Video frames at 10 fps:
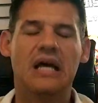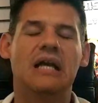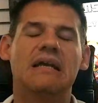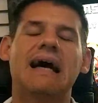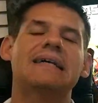
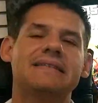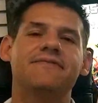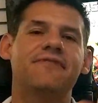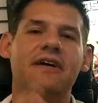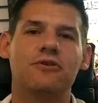Last and
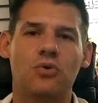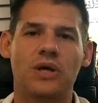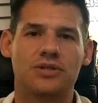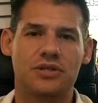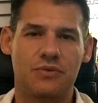final
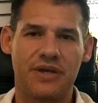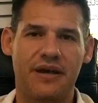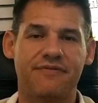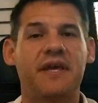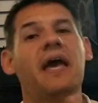question that we
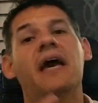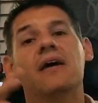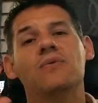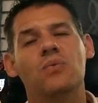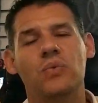have:
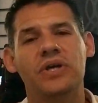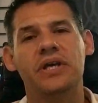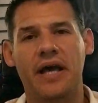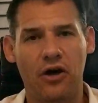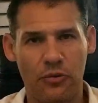can we
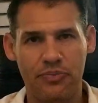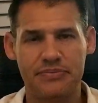help?